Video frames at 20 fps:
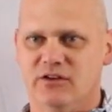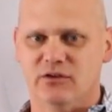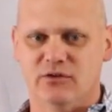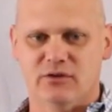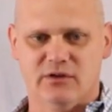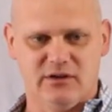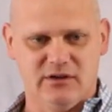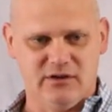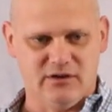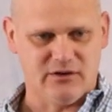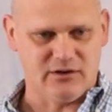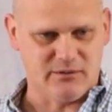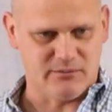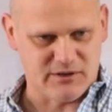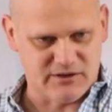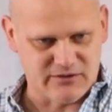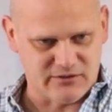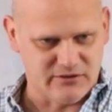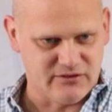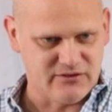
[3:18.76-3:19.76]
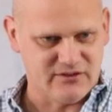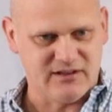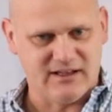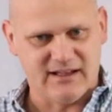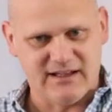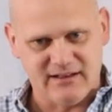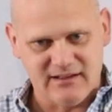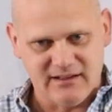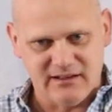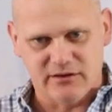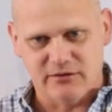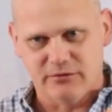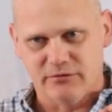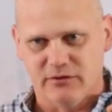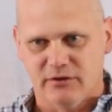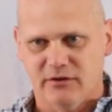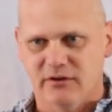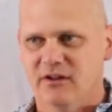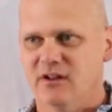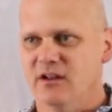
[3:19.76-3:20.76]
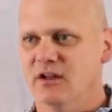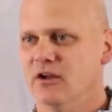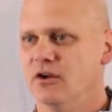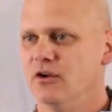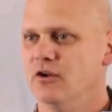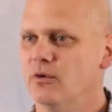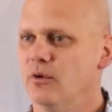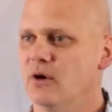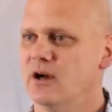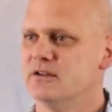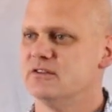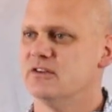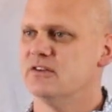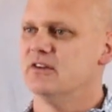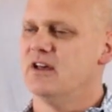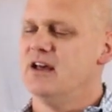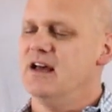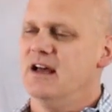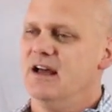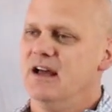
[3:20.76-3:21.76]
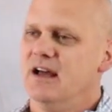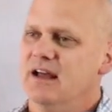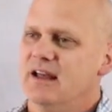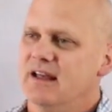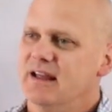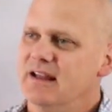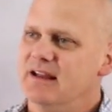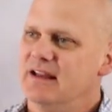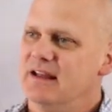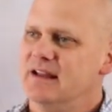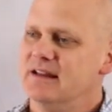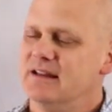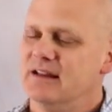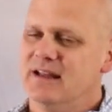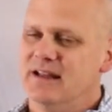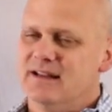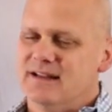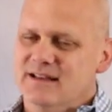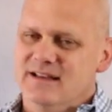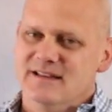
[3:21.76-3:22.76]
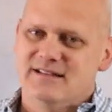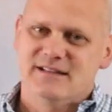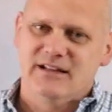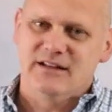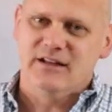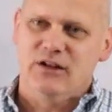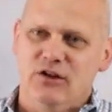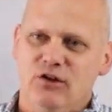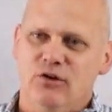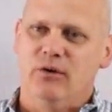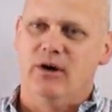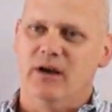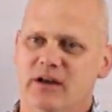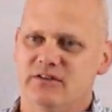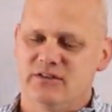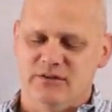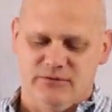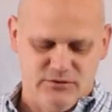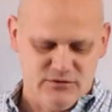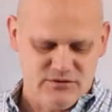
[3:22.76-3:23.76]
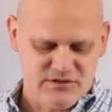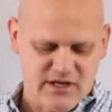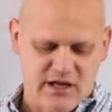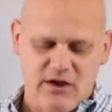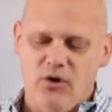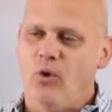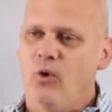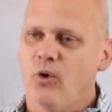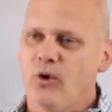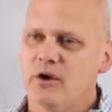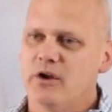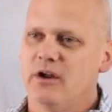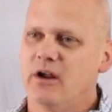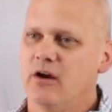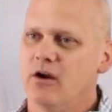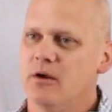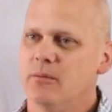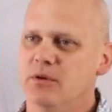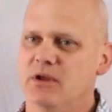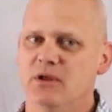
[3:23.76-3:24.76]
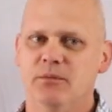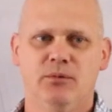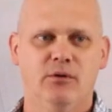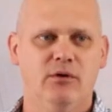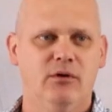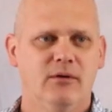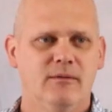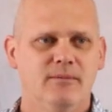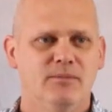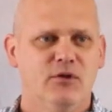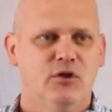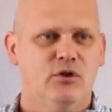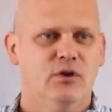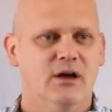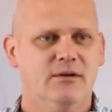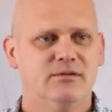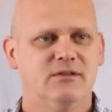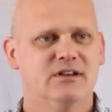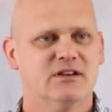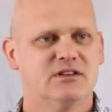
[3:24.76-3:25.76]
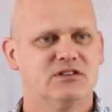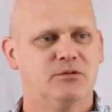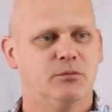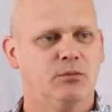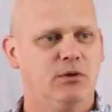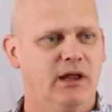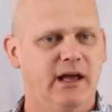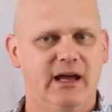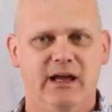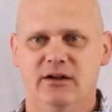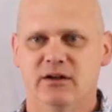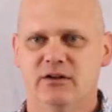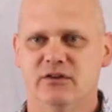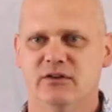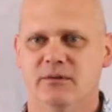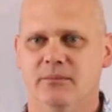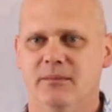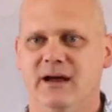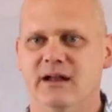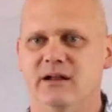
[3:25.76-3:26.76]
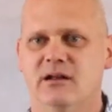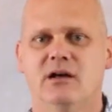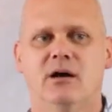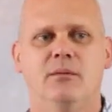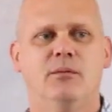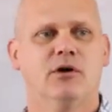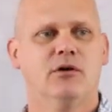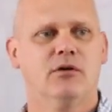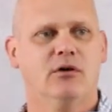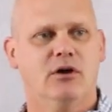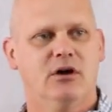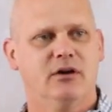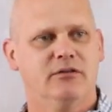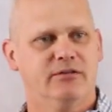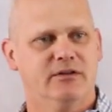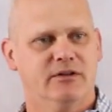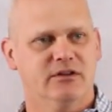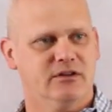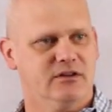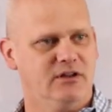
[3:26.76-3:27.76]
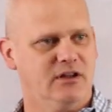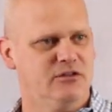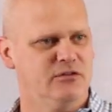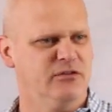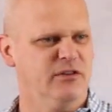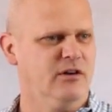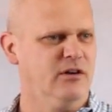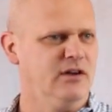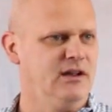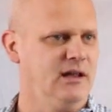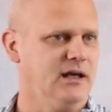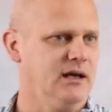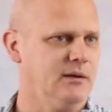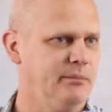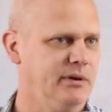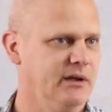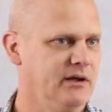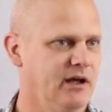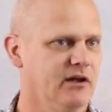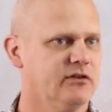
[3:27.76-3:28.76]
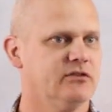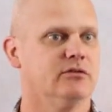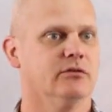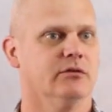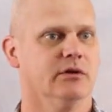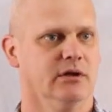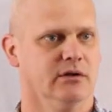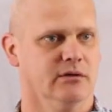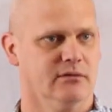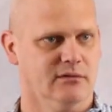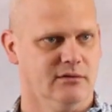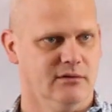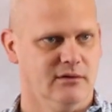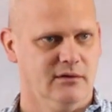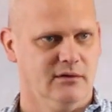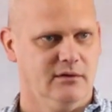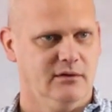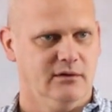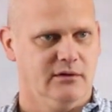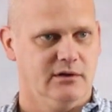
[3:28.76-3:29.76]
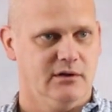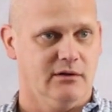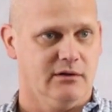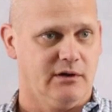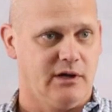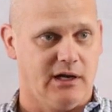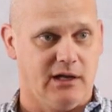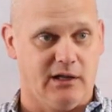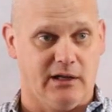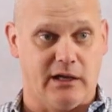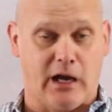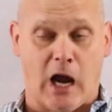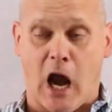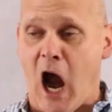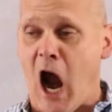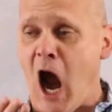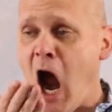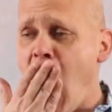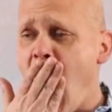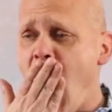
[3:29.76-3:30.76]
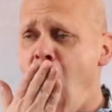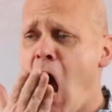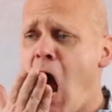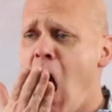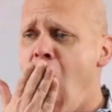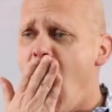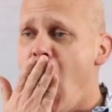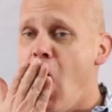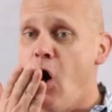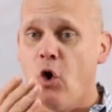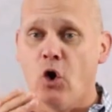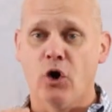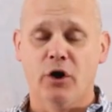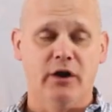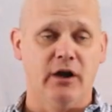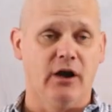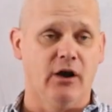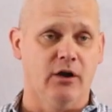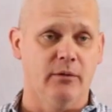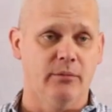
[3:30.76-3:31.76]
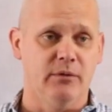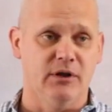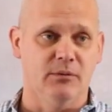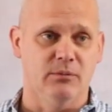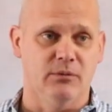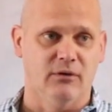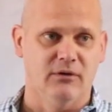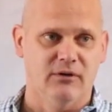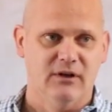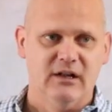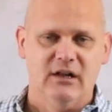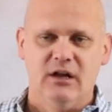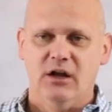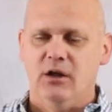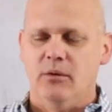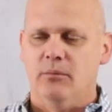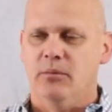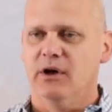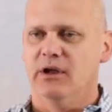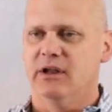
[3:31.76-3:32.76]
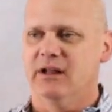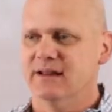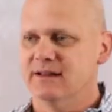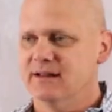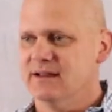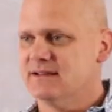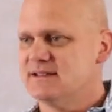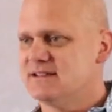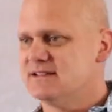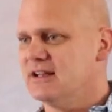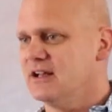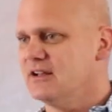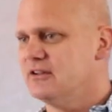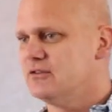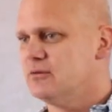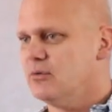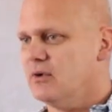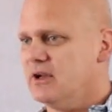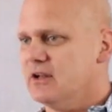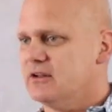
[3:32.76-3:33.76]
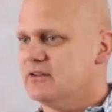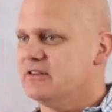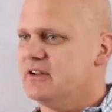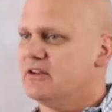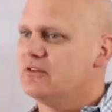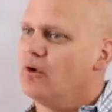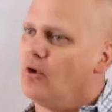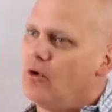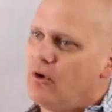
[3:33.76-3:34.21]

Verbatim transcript: you, you know what I mean? There's slightly different nuances. In, in at least in the US, if you say ordinary people, you have to explain because it might come across as very like pedestrian, you know, kind of like ordinary people. But in this sense, when it says